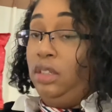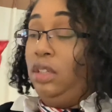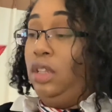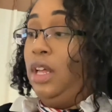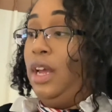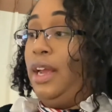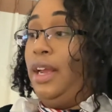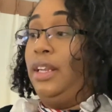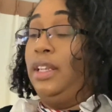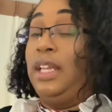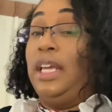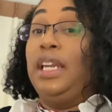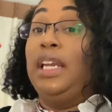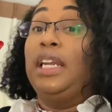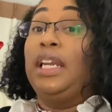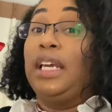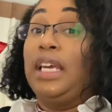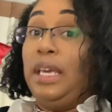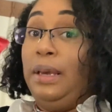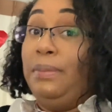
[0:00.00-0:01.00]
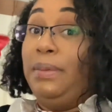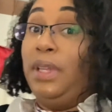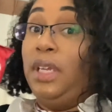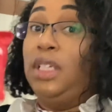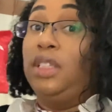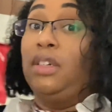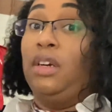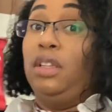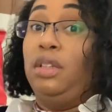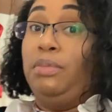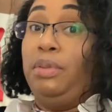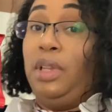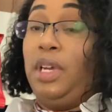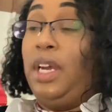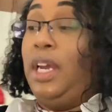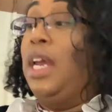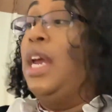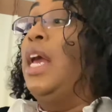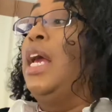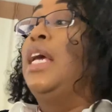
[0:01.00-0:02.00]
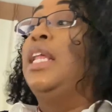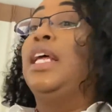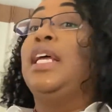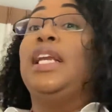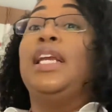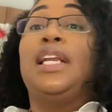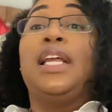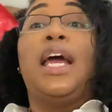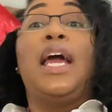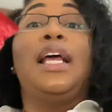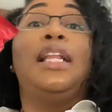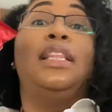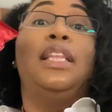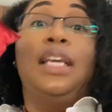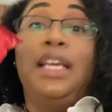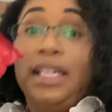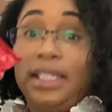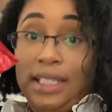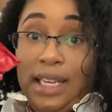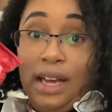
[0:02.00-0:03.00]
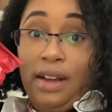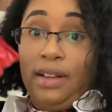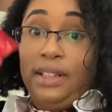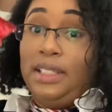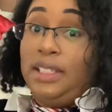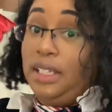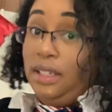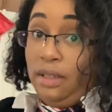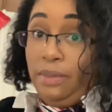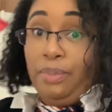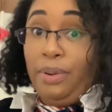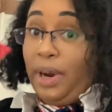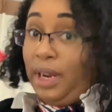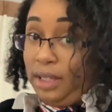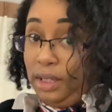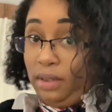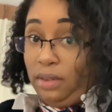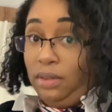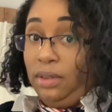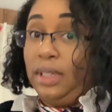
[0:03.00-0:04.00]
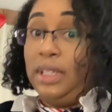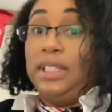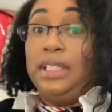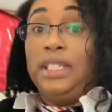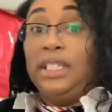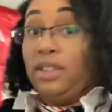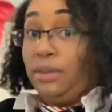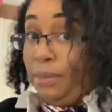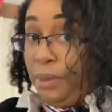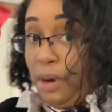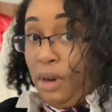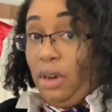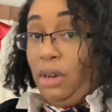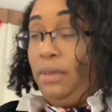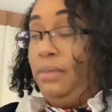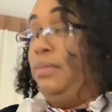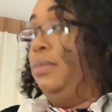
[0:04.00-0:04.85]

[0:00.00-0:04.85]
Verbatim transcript: Like, they need to keep these on the plane. They need to hand these out instead of the pretzels because these are raw.